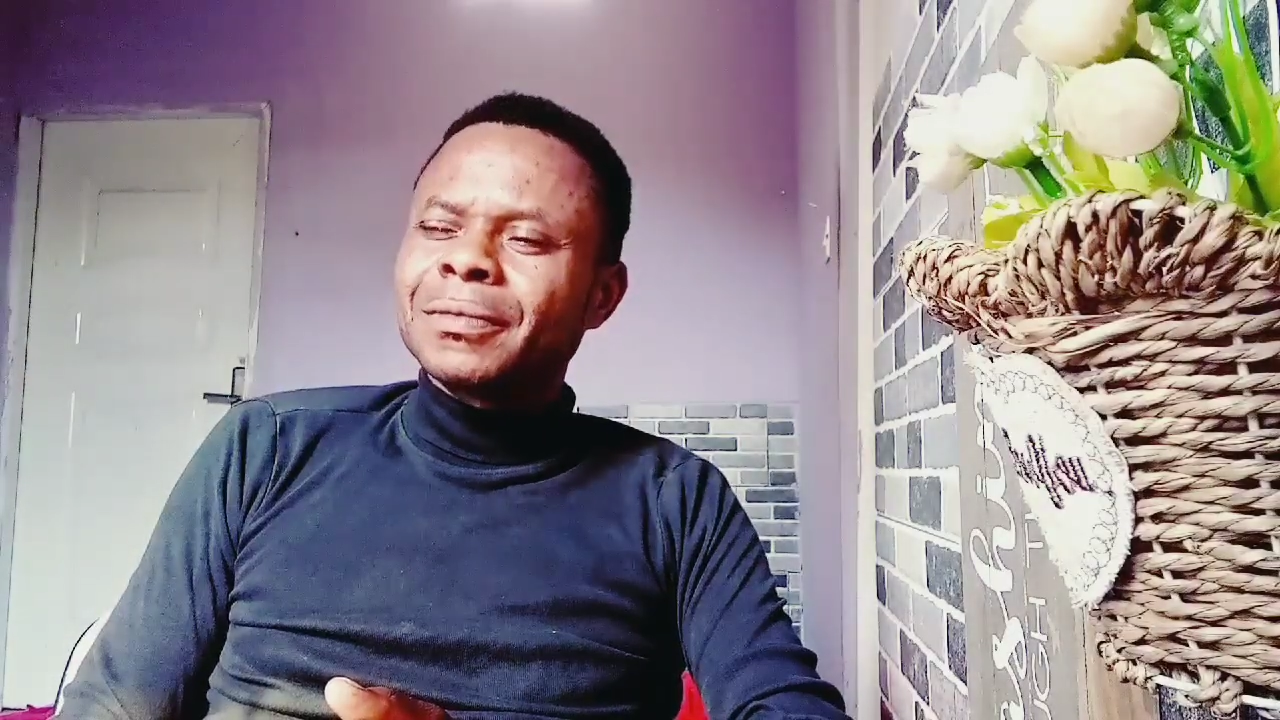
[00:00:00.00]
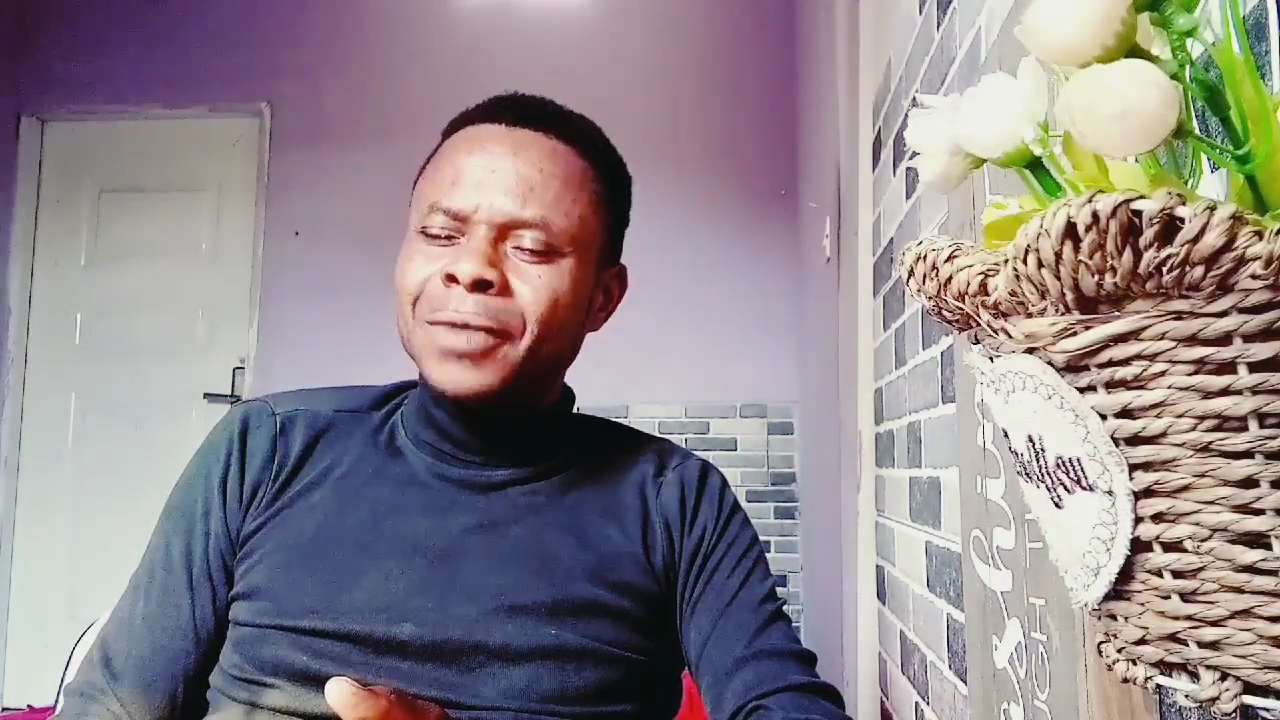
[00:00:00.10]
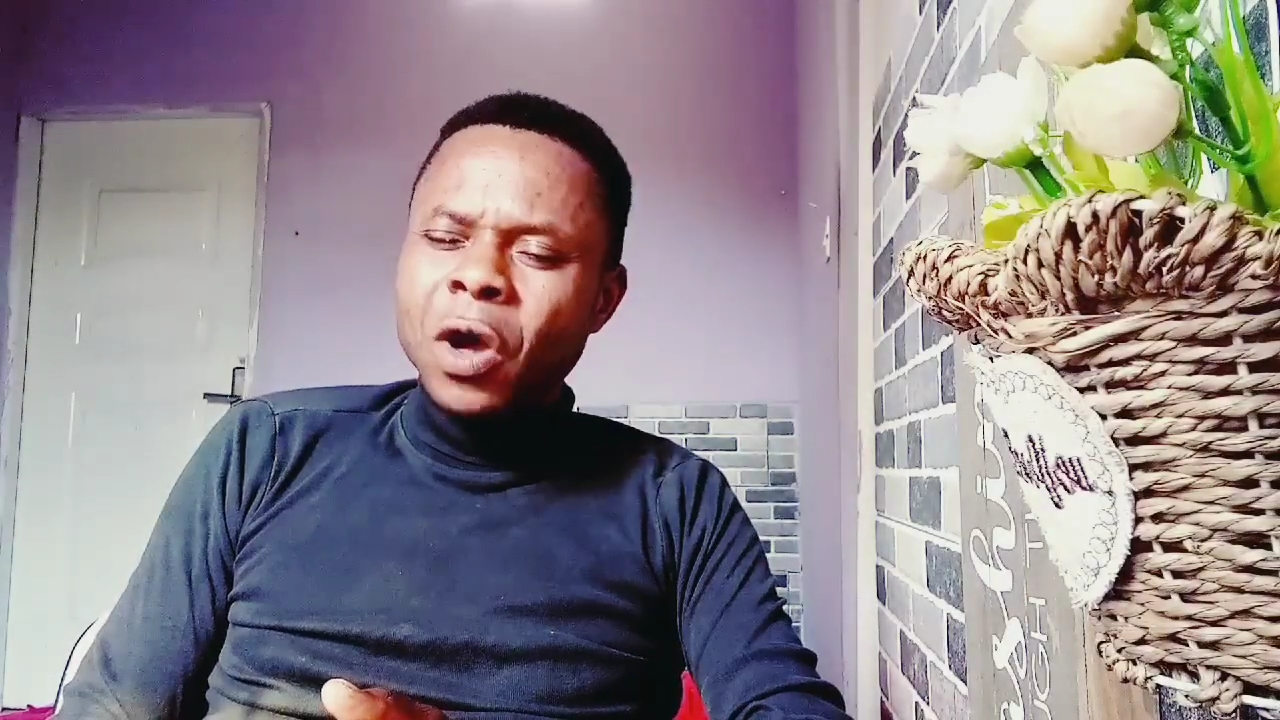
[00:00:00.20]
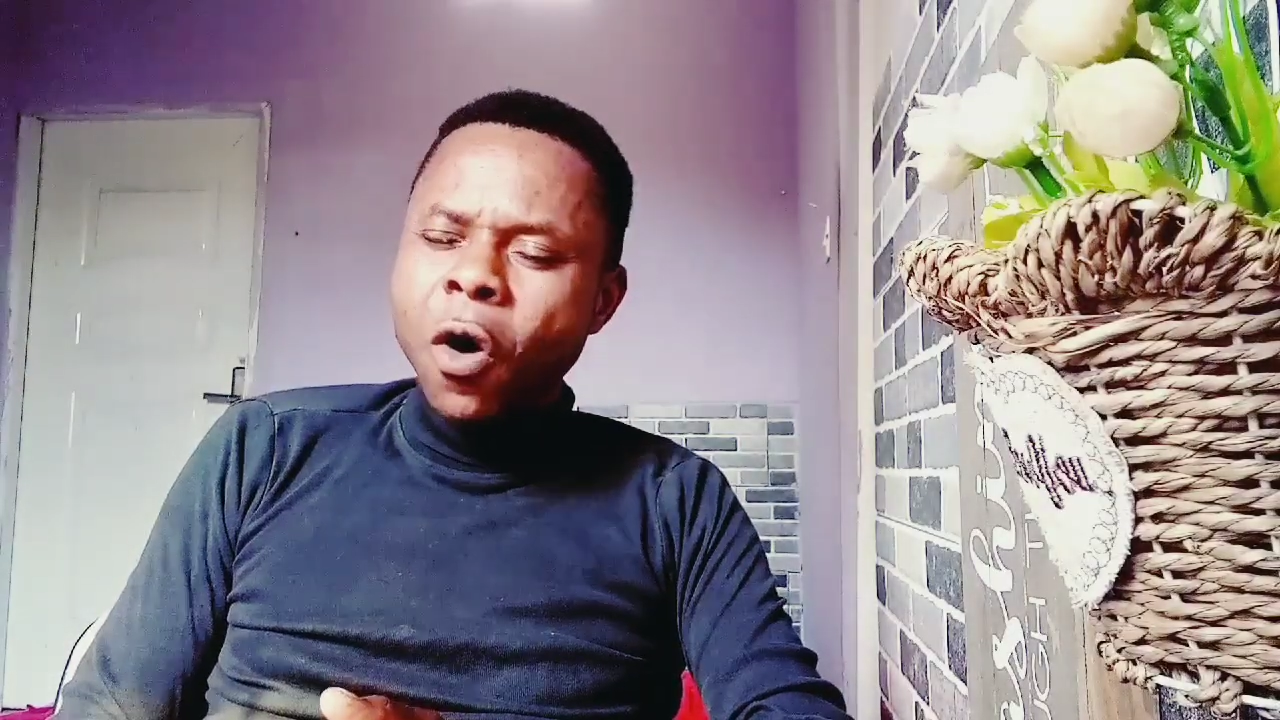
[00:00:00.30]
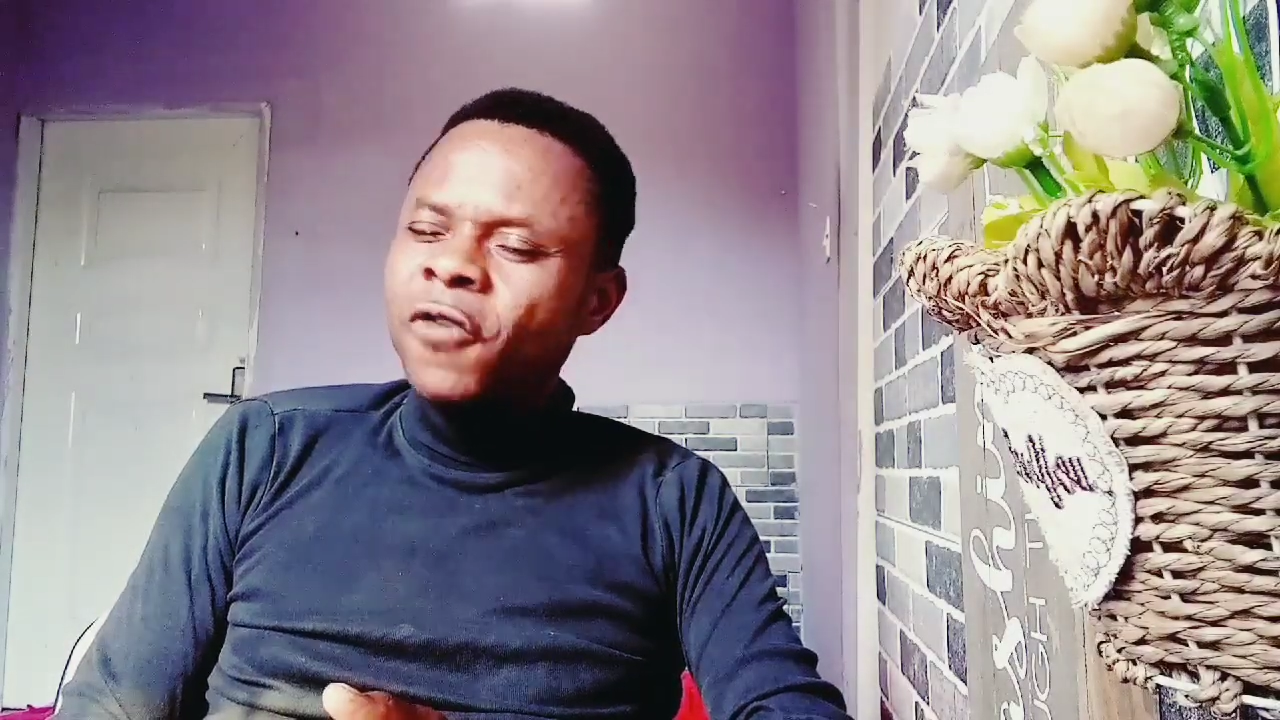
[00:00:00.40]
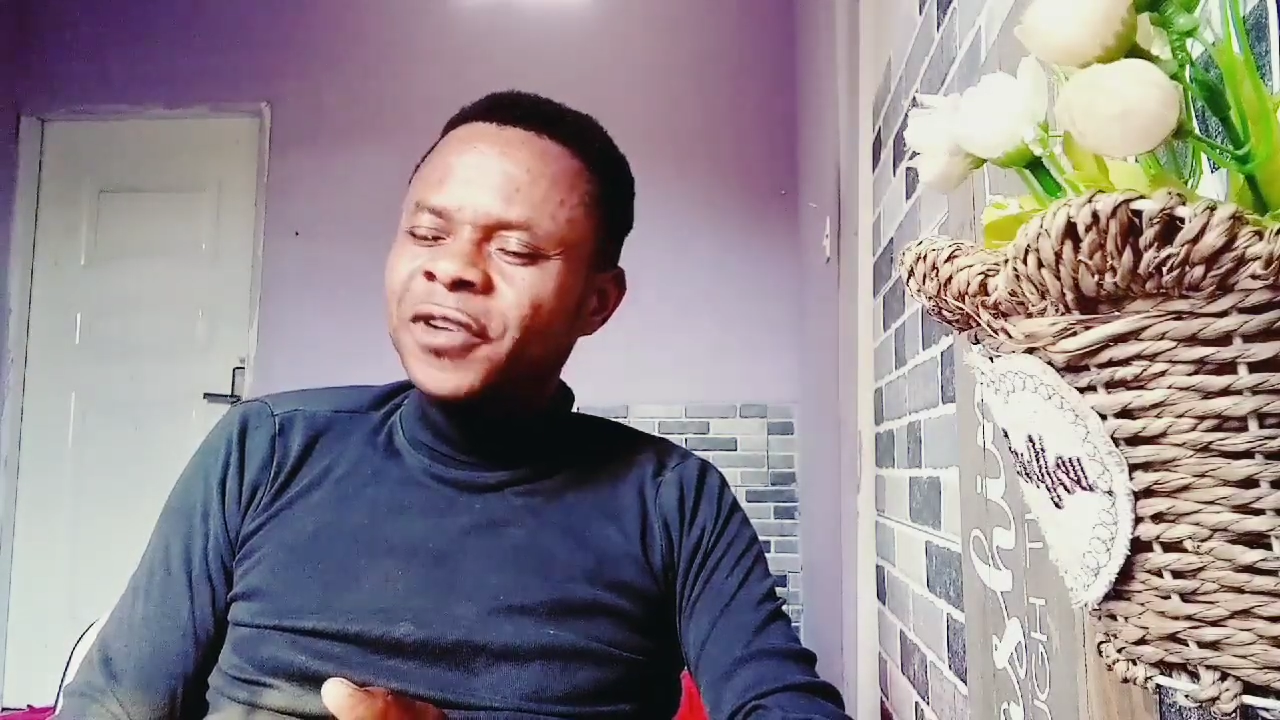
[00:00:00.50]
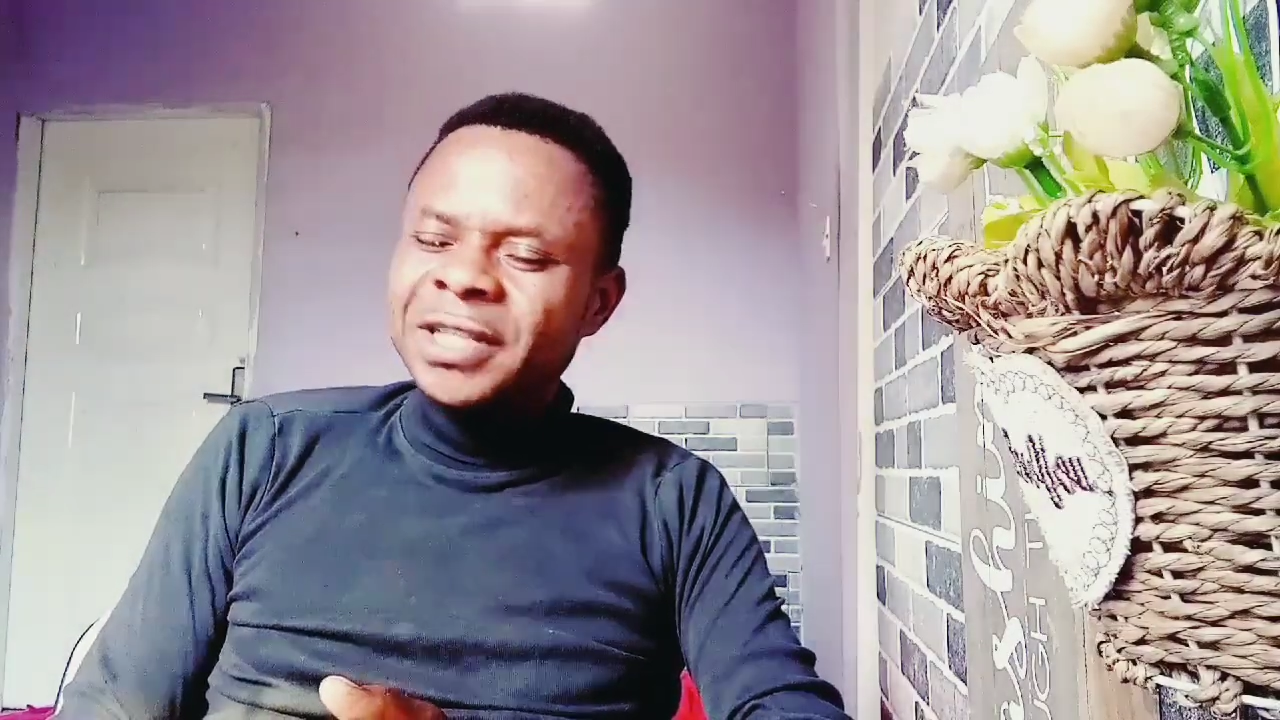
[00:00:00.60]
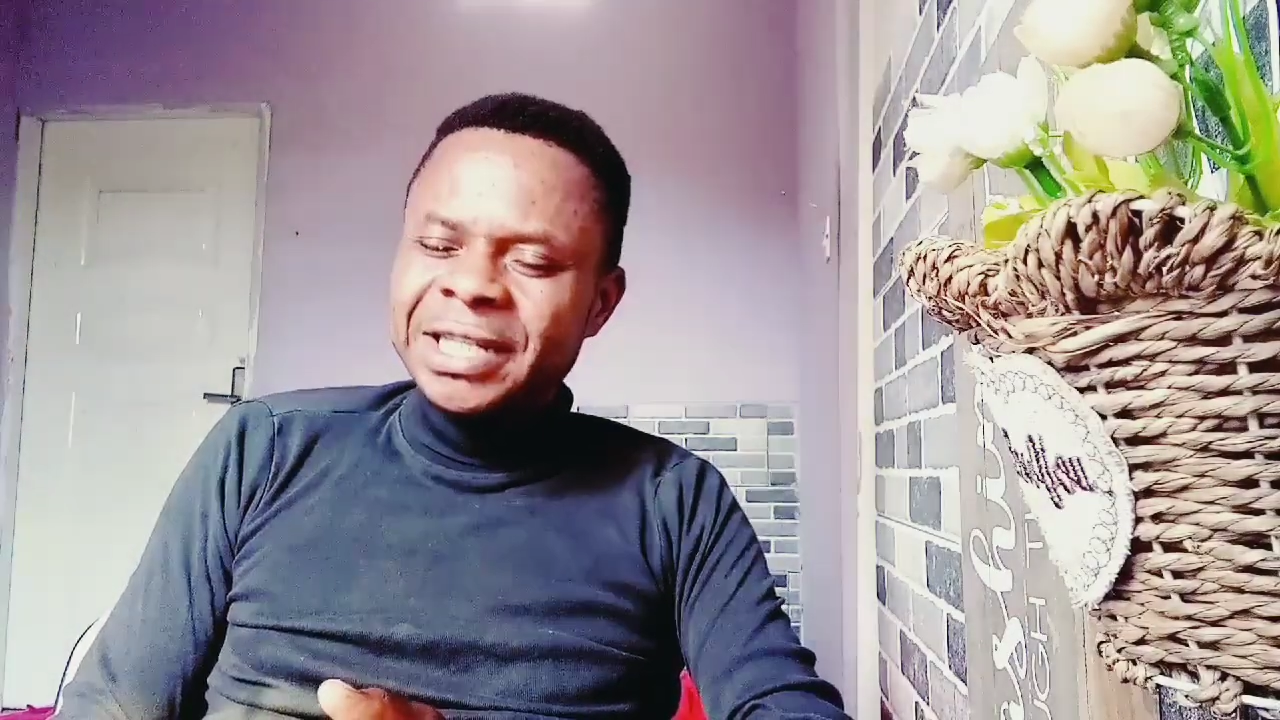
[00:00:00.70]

Over